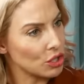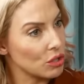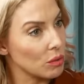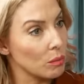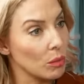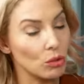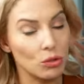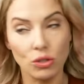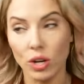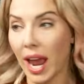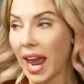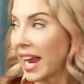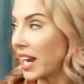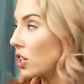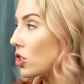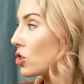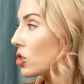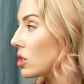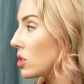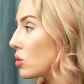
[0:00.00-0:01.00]
The most
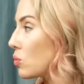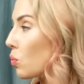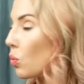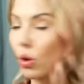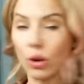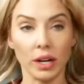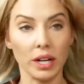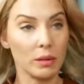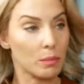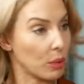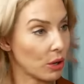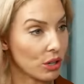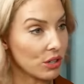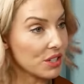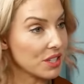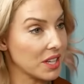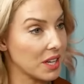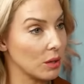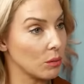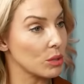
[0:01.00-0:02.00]
anxious, worried
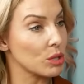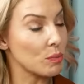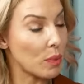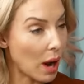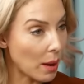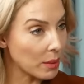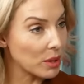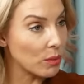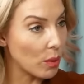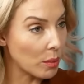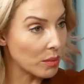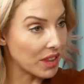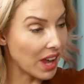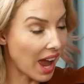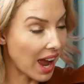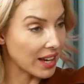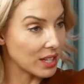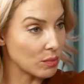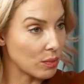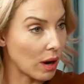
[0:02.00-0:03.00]
person was probably the one with the
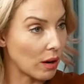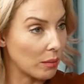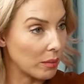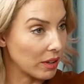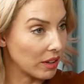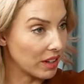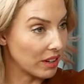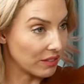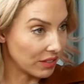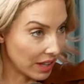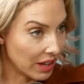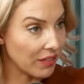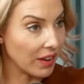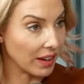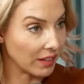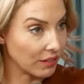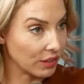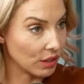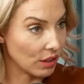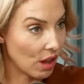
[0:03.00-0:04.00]
highest probability of
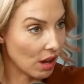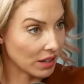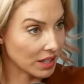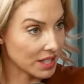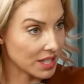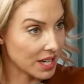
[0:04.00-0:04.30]
living for the longest